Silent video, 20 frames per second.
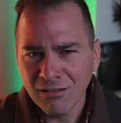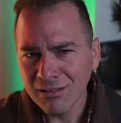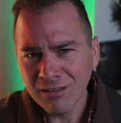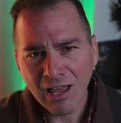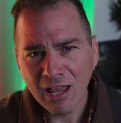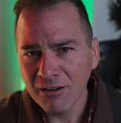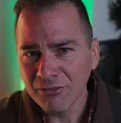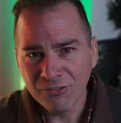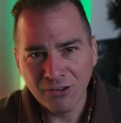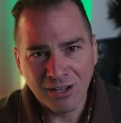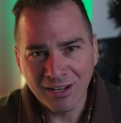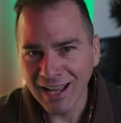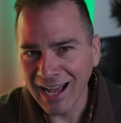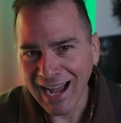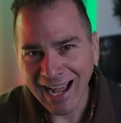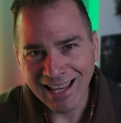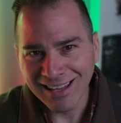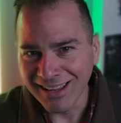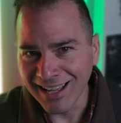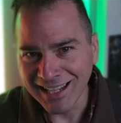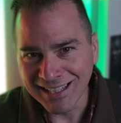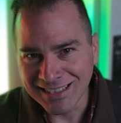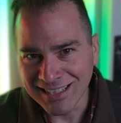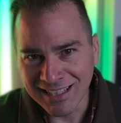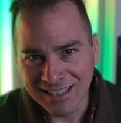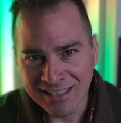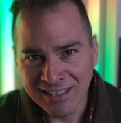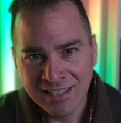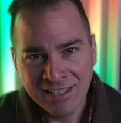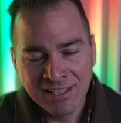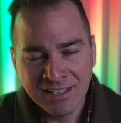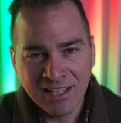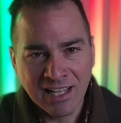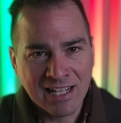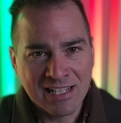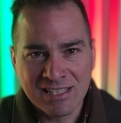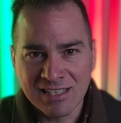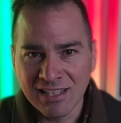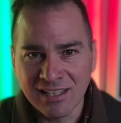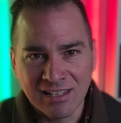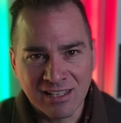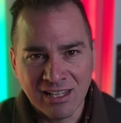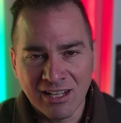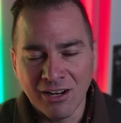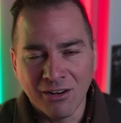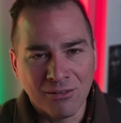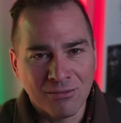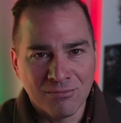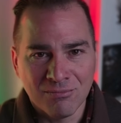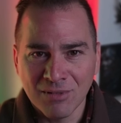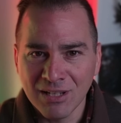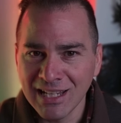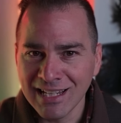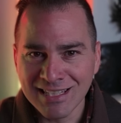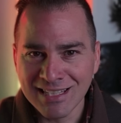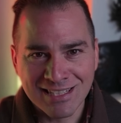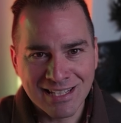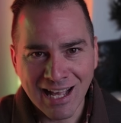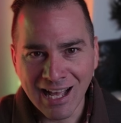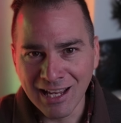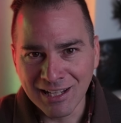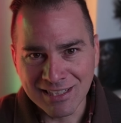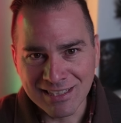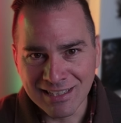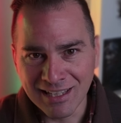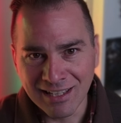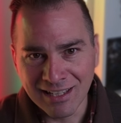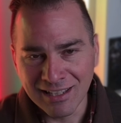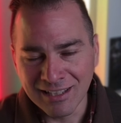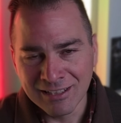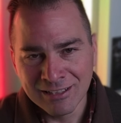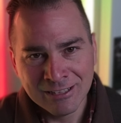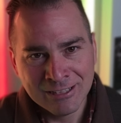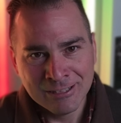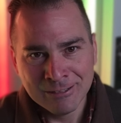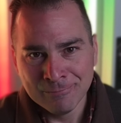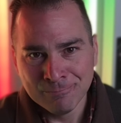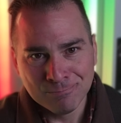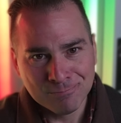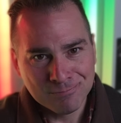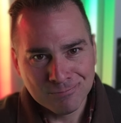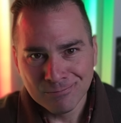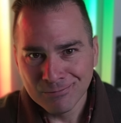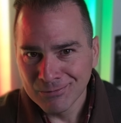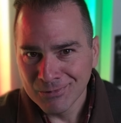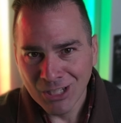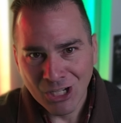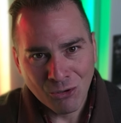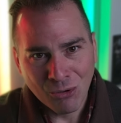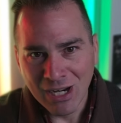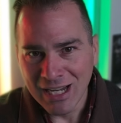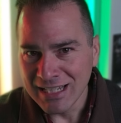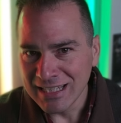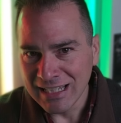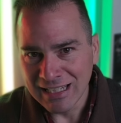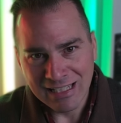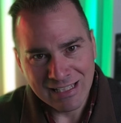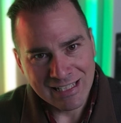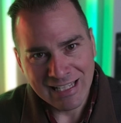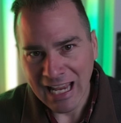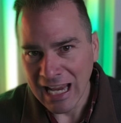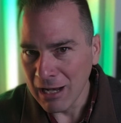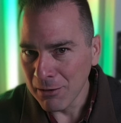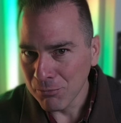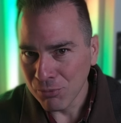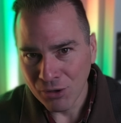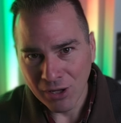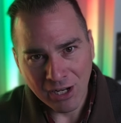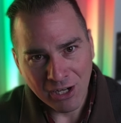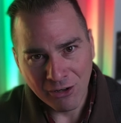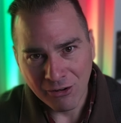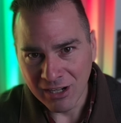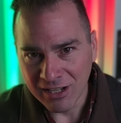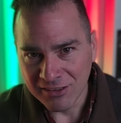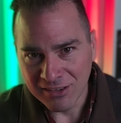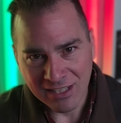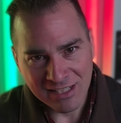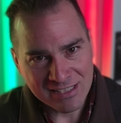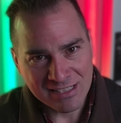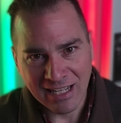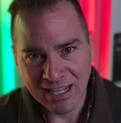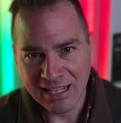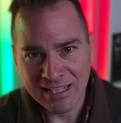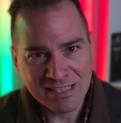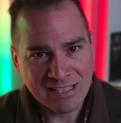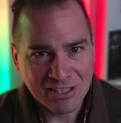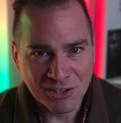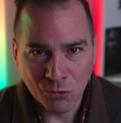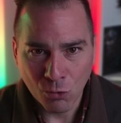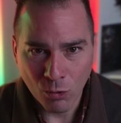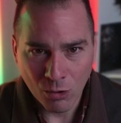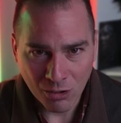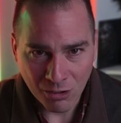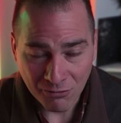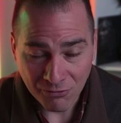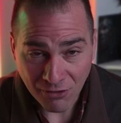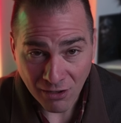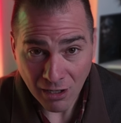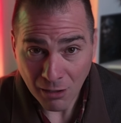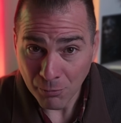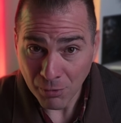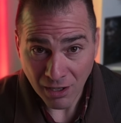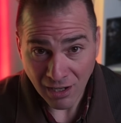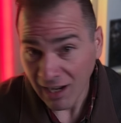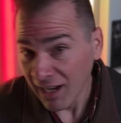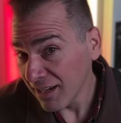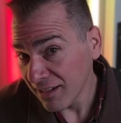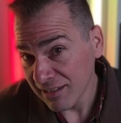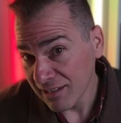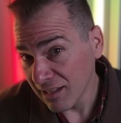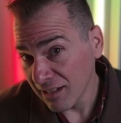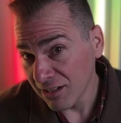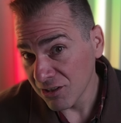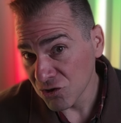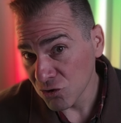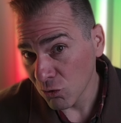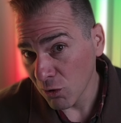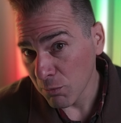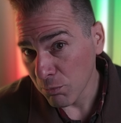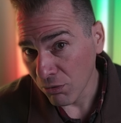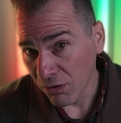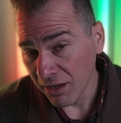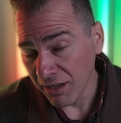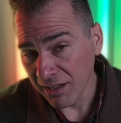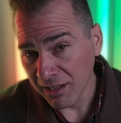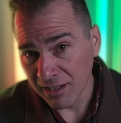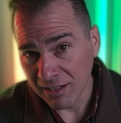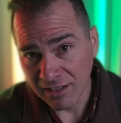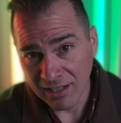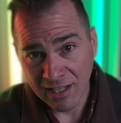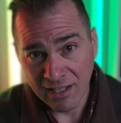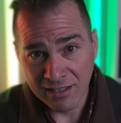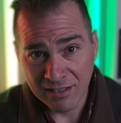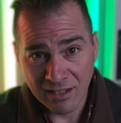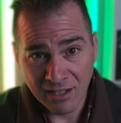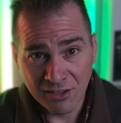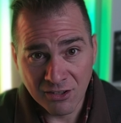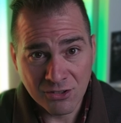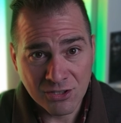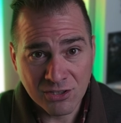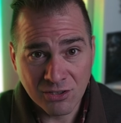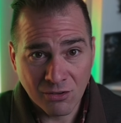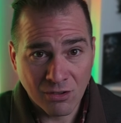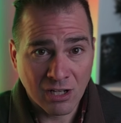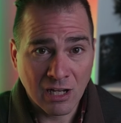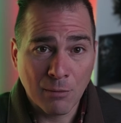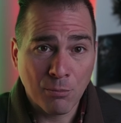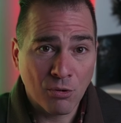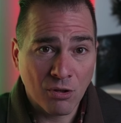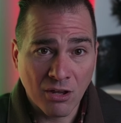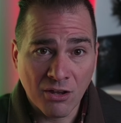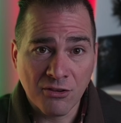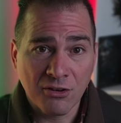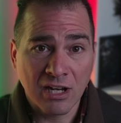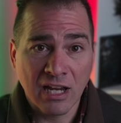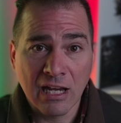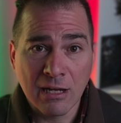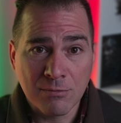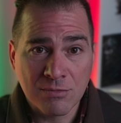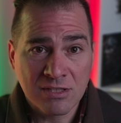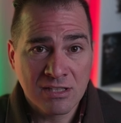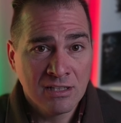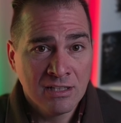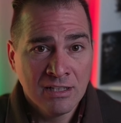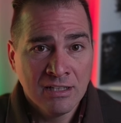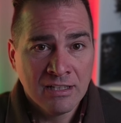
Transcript: A lot of fun. I liked it. It's, it's not crazy gameplay or anything. It's not going to set the world on fire, but I did enjoy playing it, and there's still a couple other games